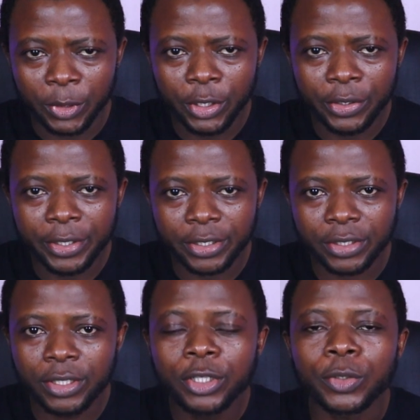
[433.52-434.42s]
I'm
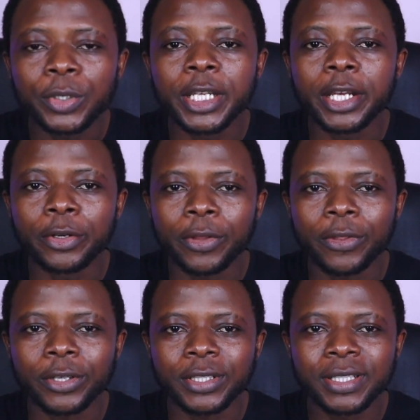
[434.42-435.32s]
curious to hear your
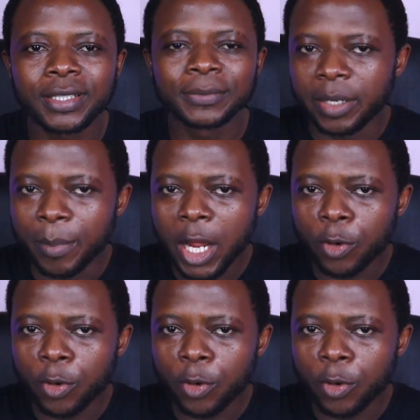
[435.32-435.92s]
thoughts. In my